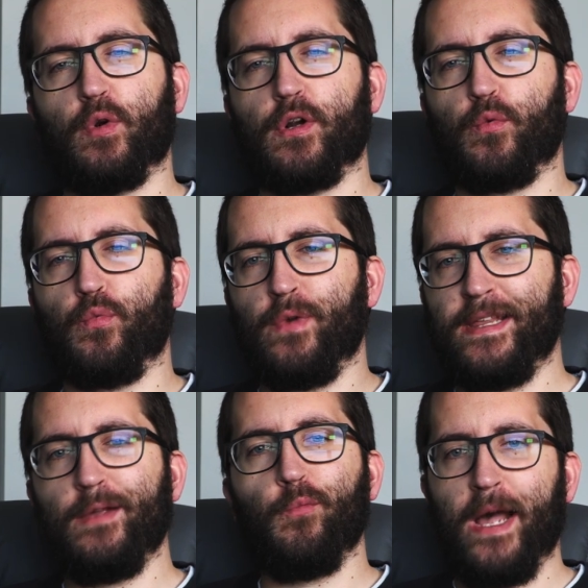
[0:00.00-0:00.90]
work
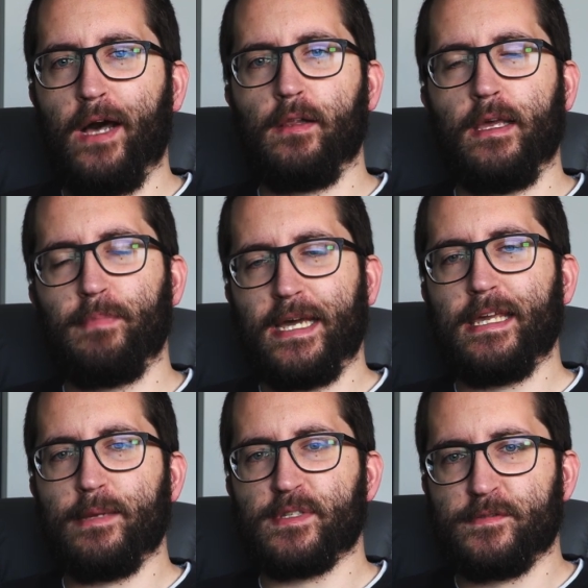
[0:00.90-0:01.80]
really well in my
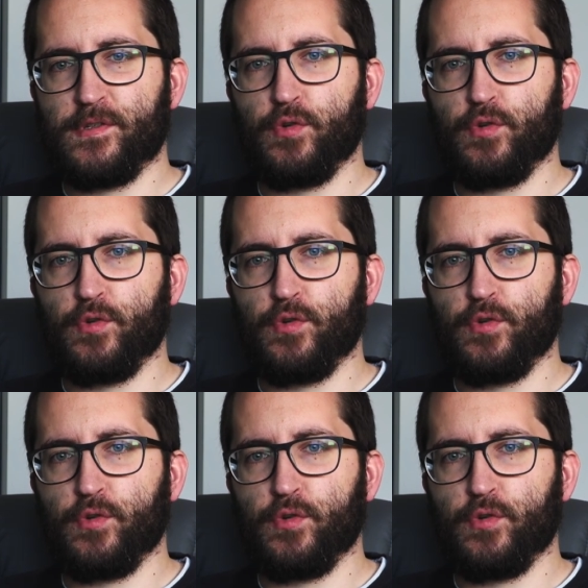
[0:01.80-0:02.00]
games of